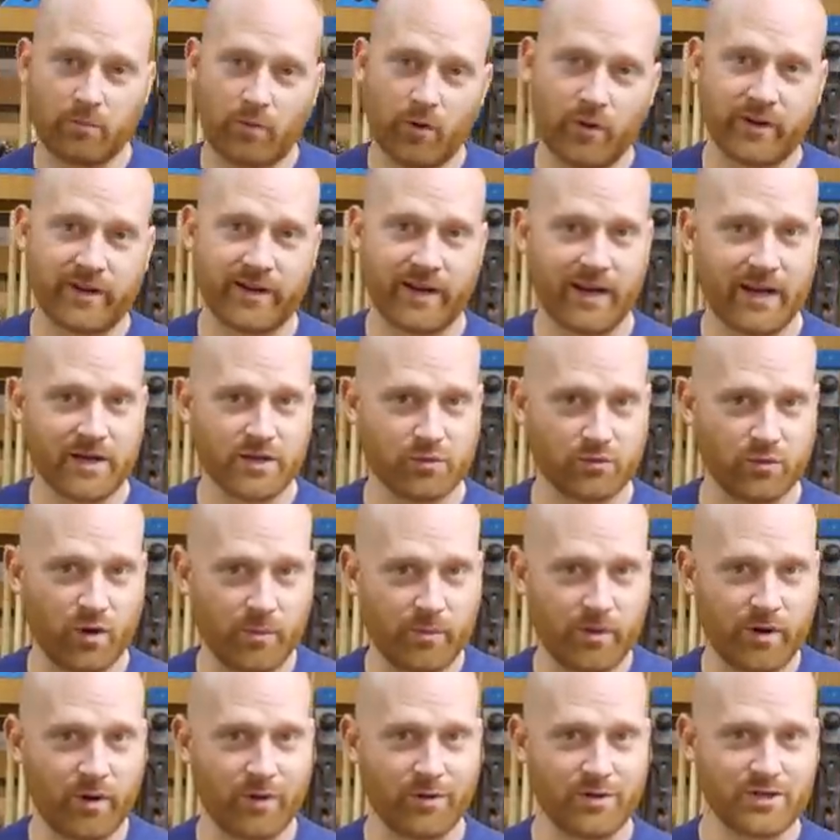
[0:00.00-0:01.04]
a broken edge, a
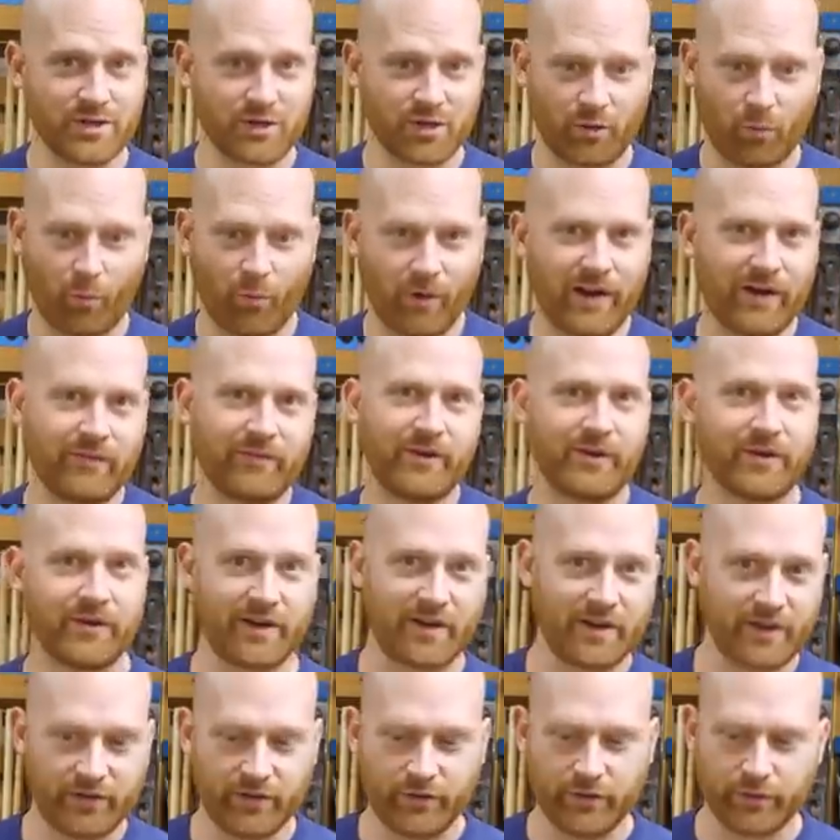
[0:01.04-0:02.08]
Roman ogee, or whatever you're gonna do,